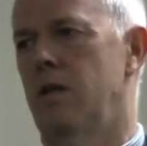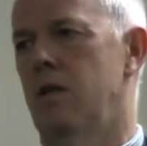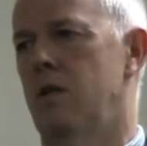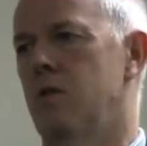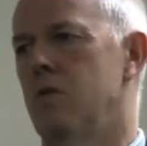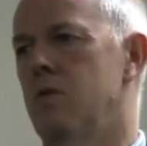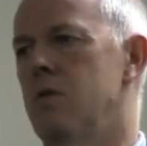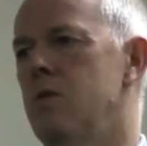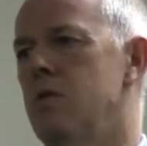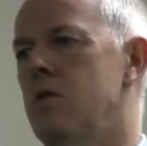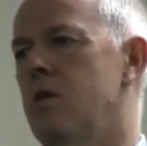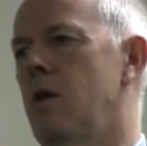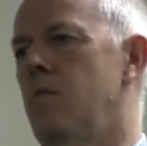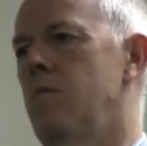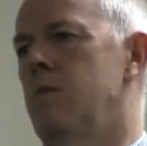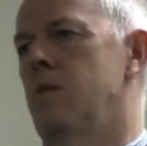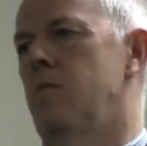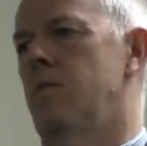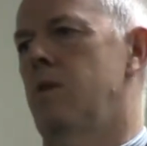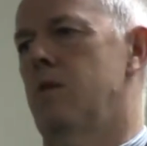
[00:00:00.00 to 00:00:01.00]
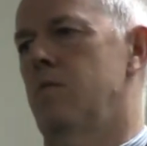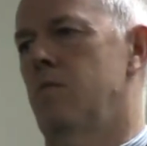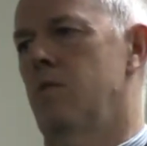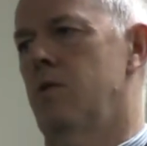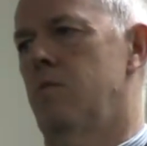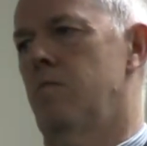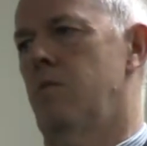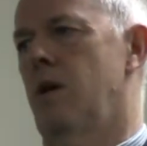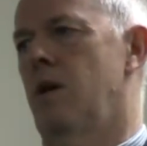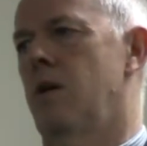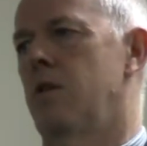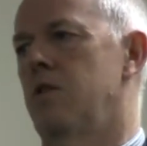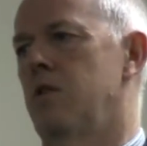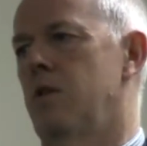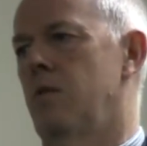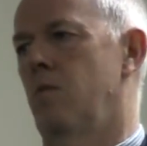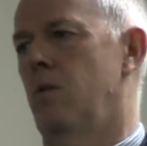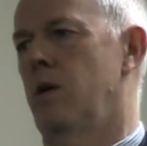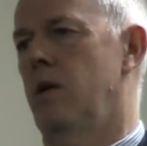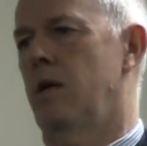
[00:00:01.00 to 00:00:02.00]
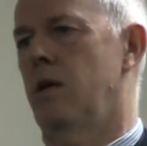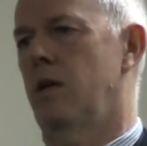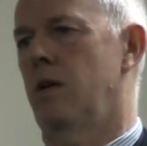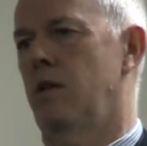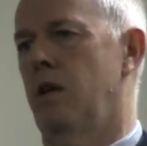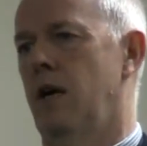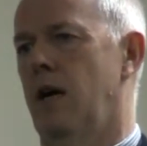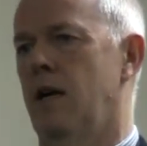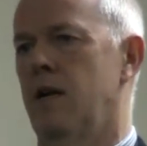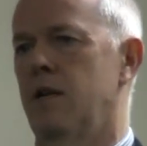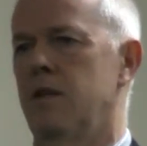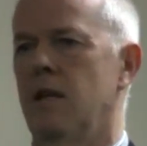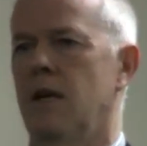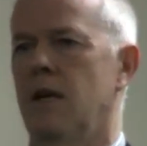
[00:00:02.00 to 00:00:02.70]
There doesn't seem to be as much partnership working on the island